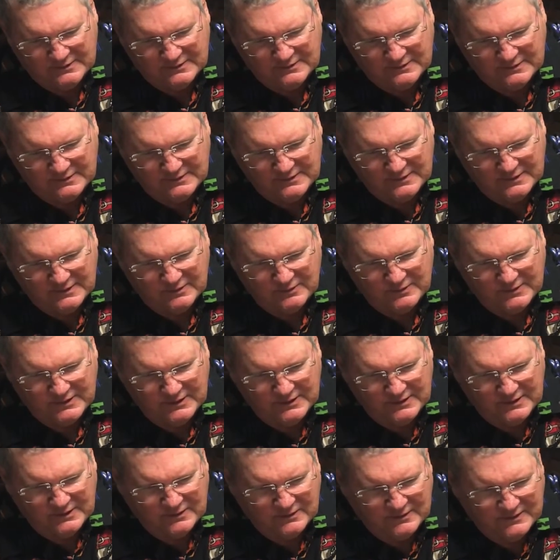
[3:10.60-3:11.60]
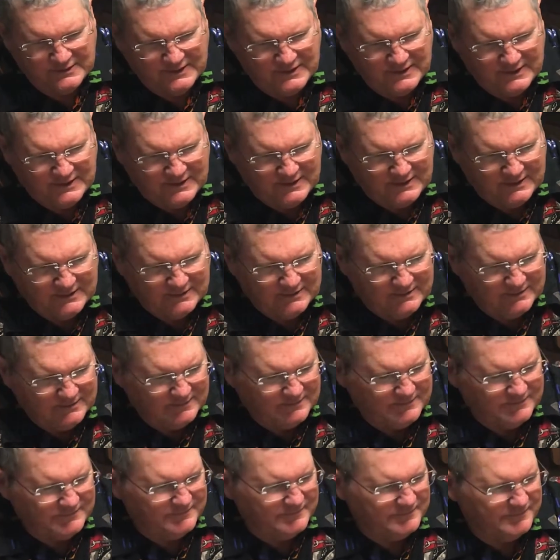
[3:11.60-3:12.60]
So there we go with that.
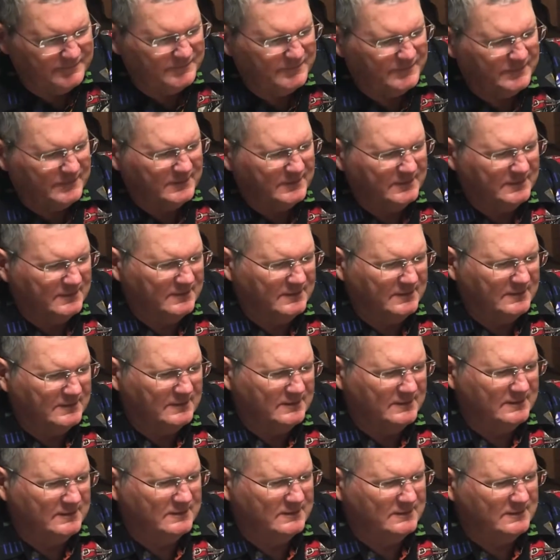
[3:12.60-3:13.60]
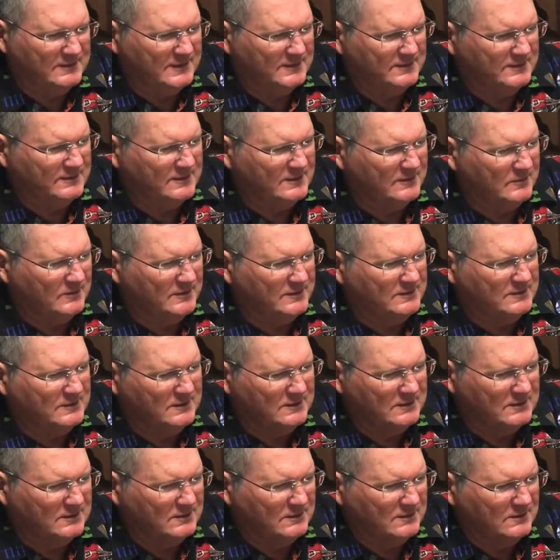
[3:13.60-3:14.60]
So that's number
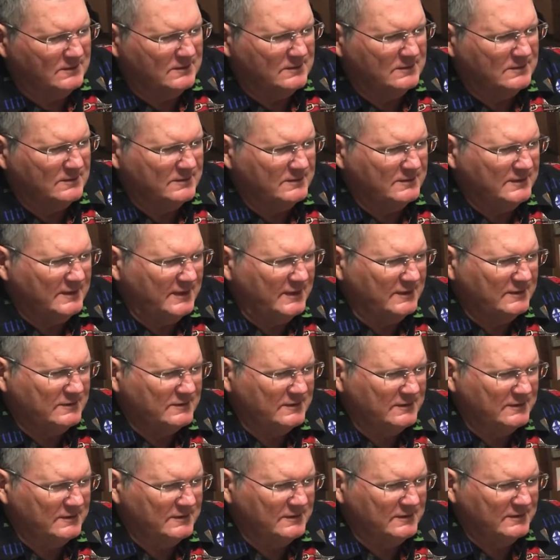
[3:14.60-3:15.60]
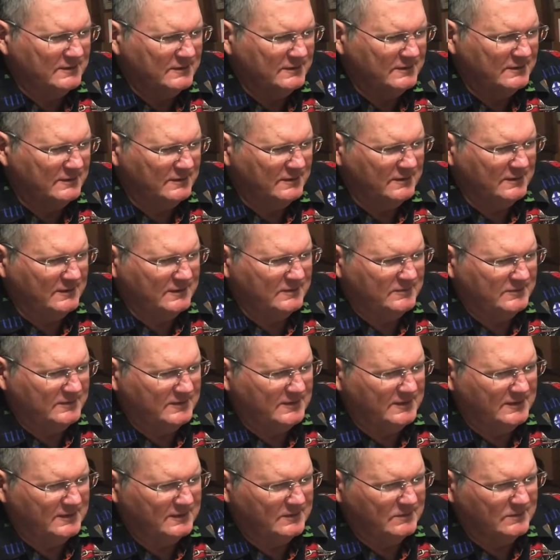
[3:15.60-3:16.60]
2. Actually, here comes
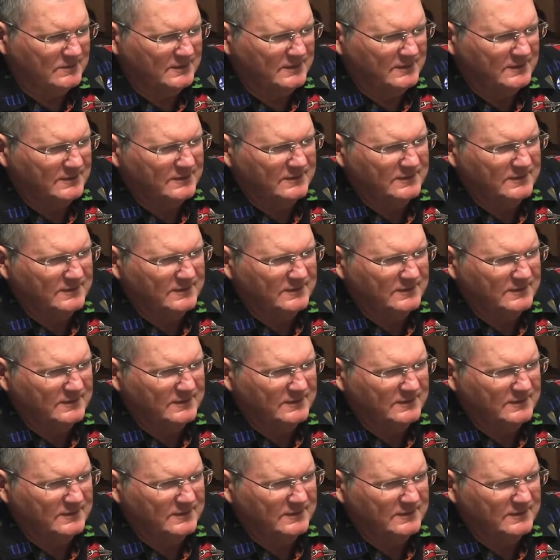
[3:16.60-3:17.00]
another one.